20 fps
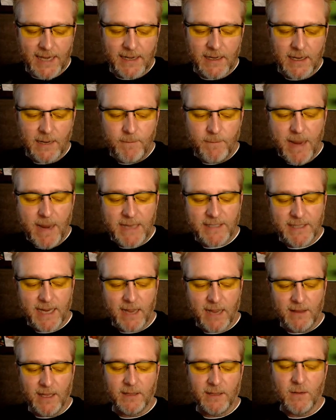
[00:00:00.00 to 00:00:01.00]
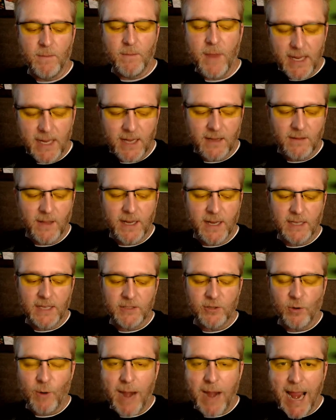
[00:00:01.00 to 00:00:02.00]
it may sound like they're making like a
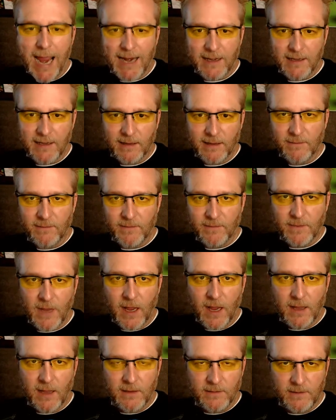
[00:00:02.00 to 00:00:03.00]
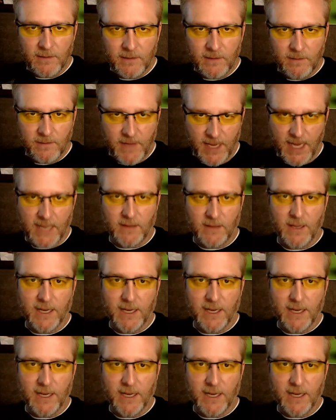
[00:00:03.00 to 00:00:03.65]
tracked uh, thing, like it's